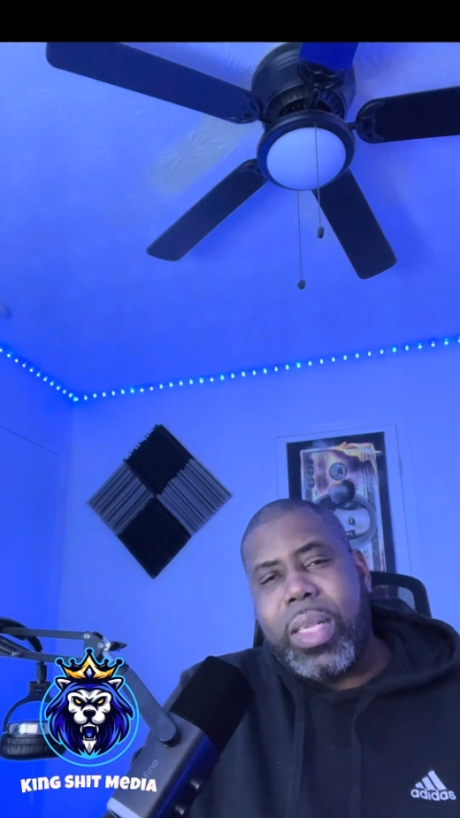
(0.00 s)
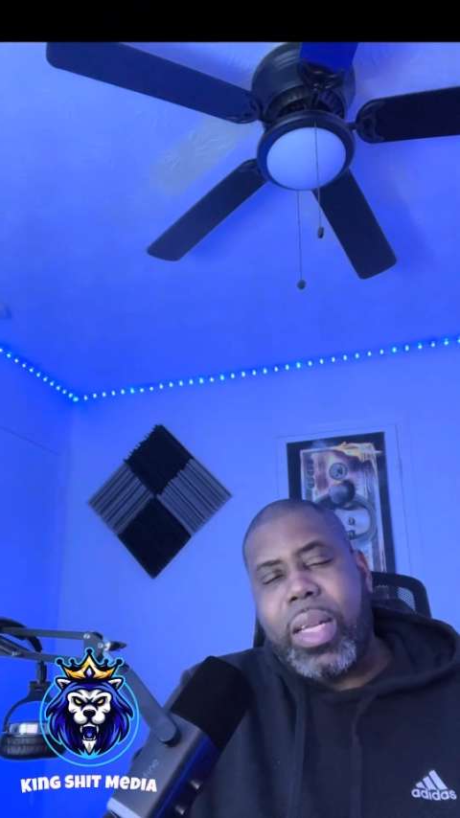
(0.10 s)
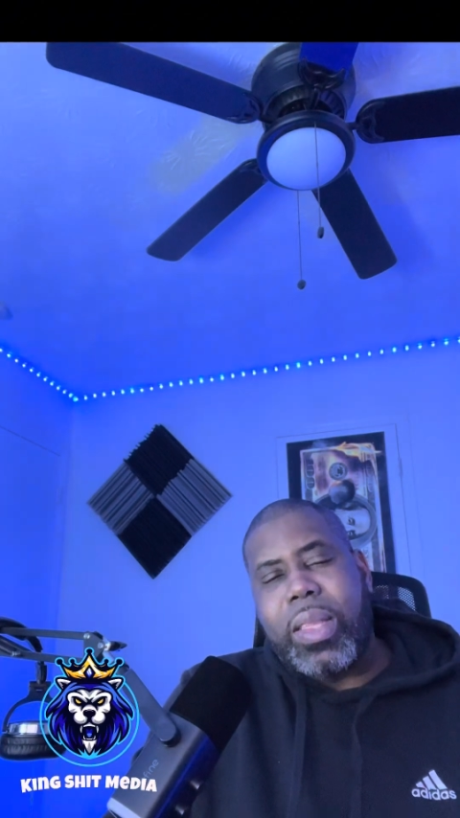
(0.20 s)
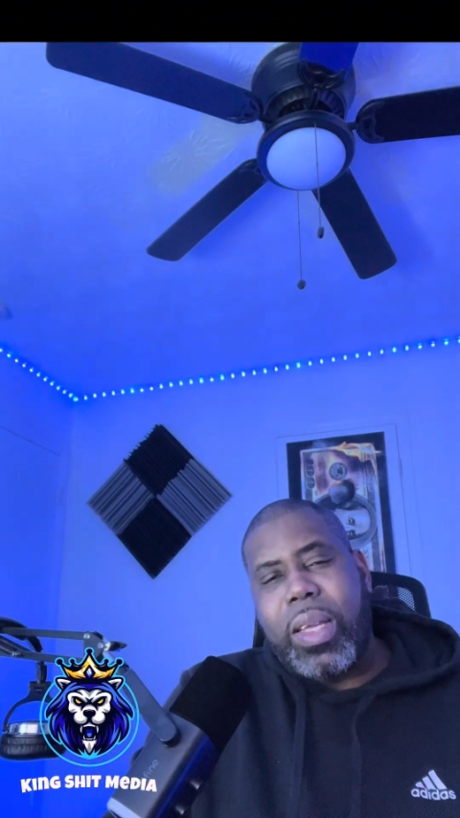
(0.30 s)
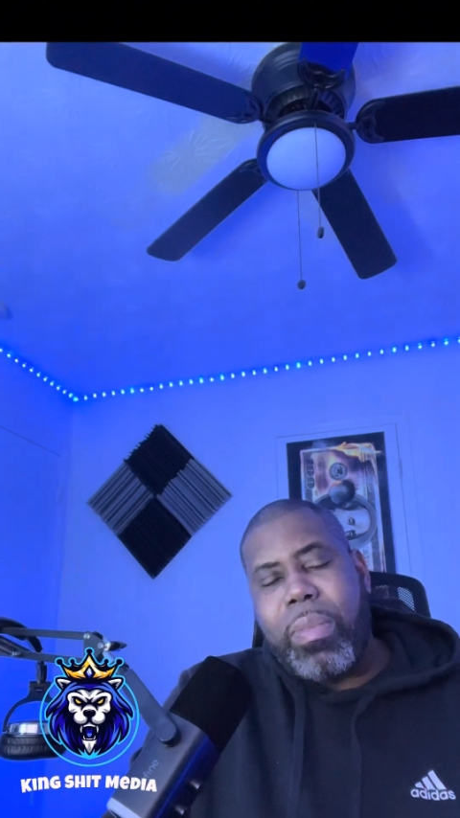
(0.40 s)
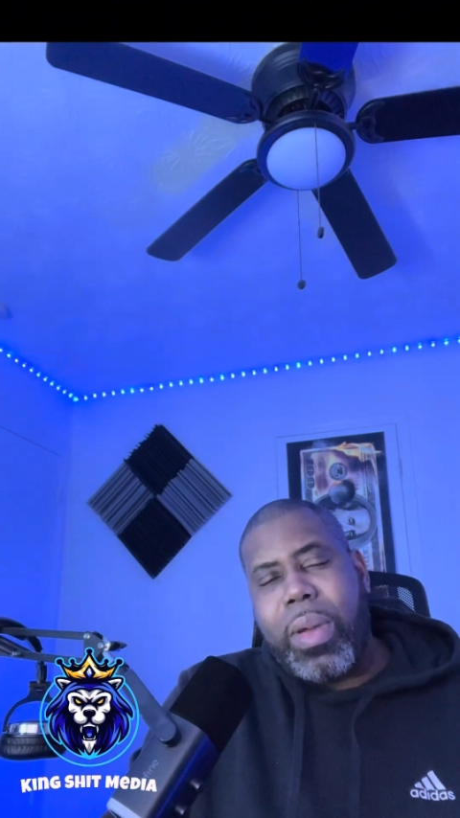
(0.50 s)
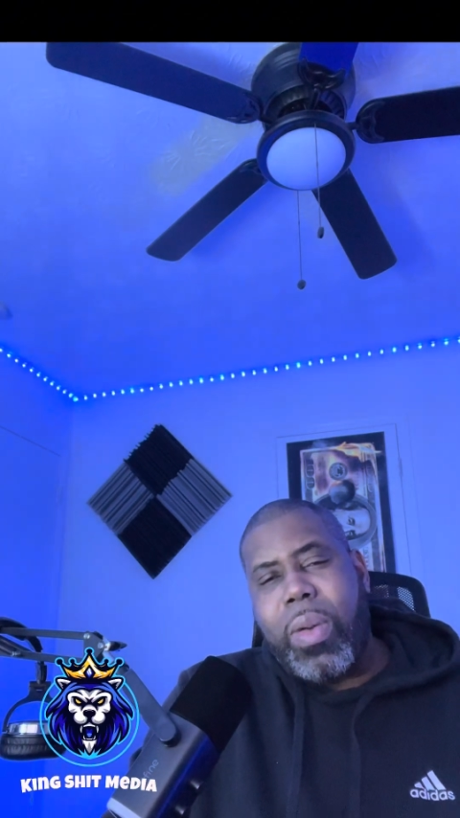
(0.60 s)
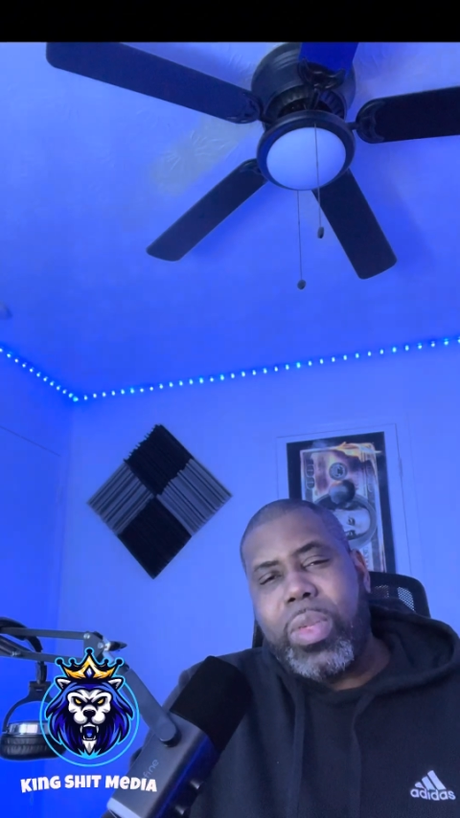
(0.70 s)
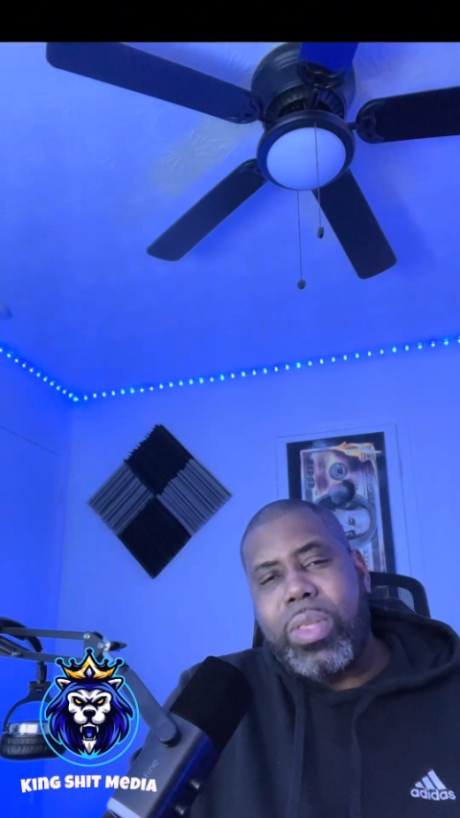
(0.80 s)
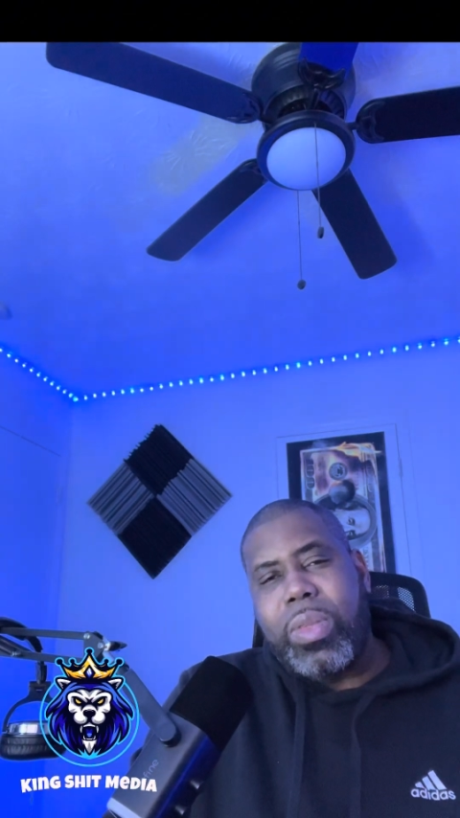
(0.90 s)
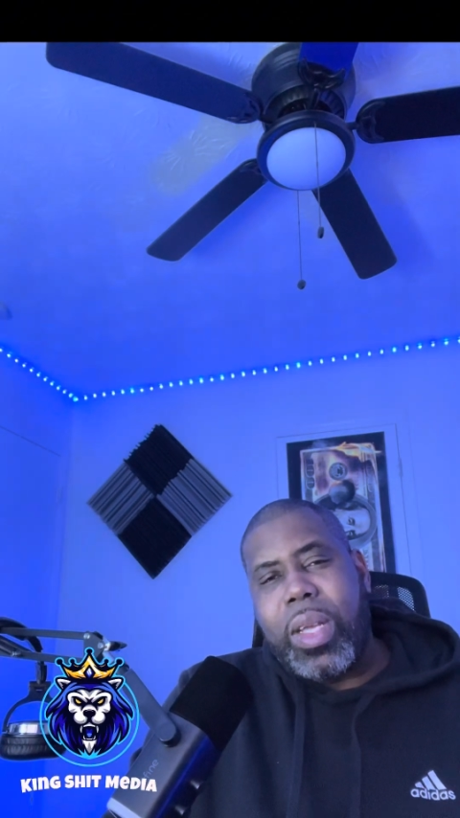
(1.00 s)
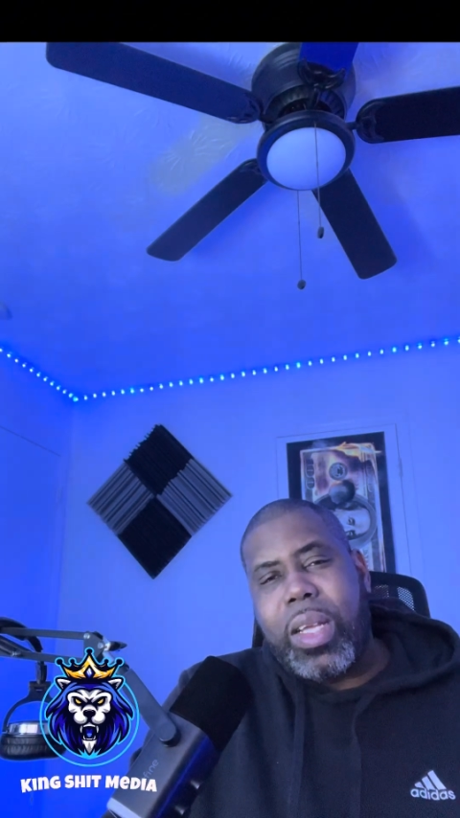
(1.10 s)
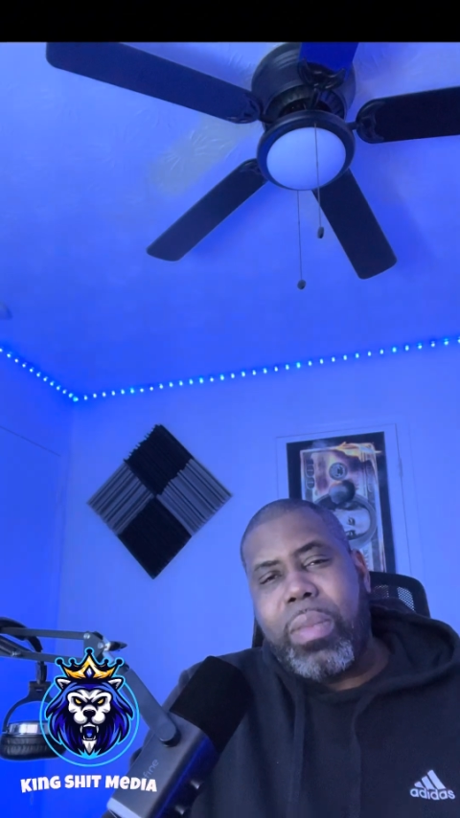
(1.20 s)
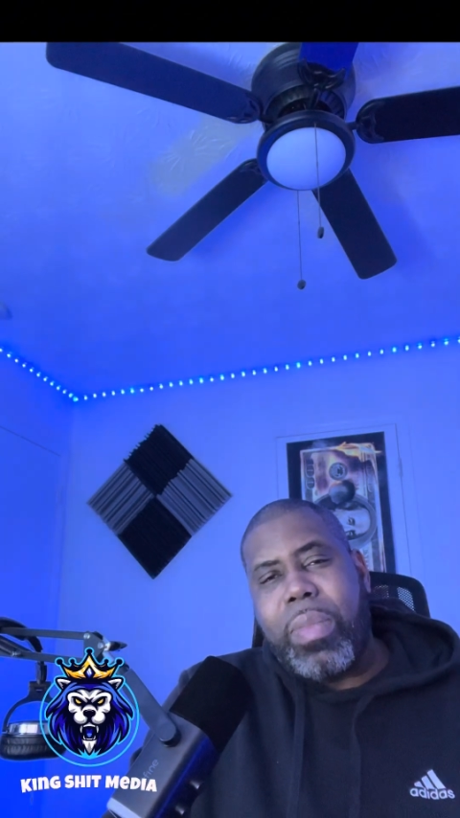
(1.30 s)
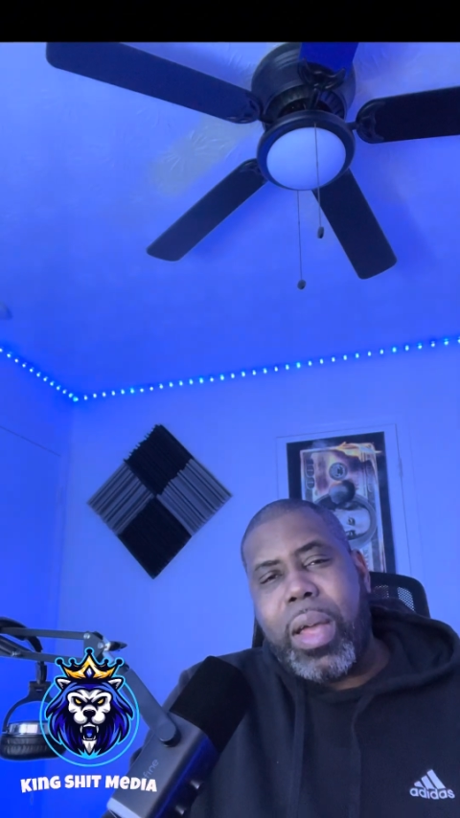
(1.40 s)
And think about what you're thinking
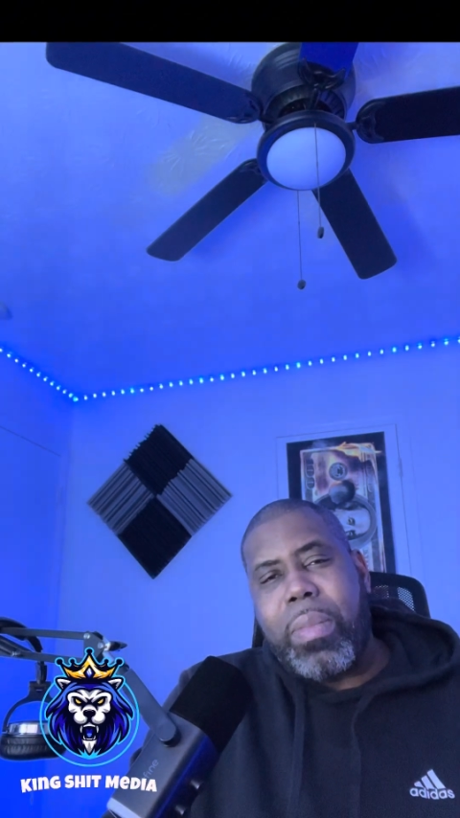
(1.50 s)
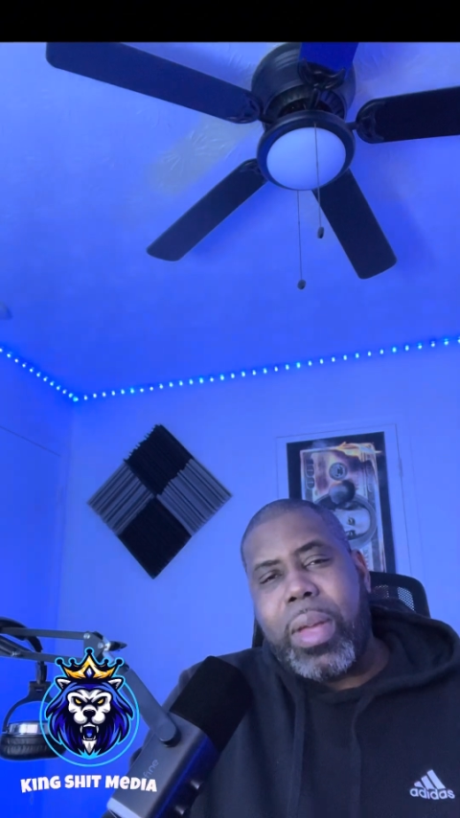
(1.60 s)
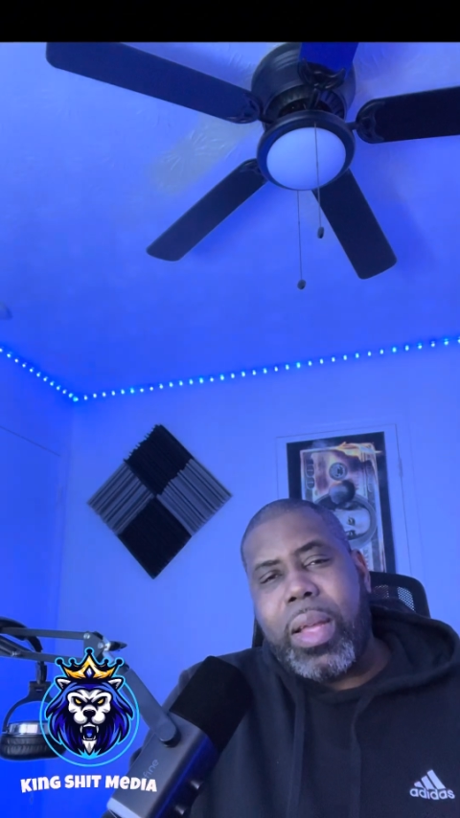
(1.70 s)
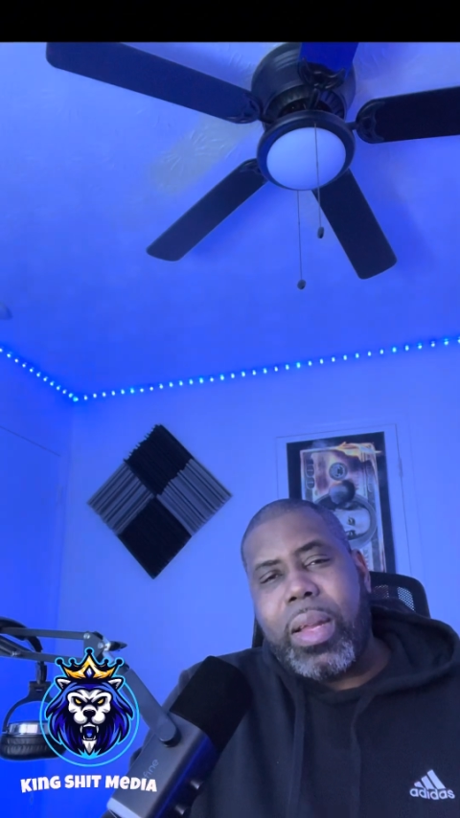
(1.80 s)
about, man.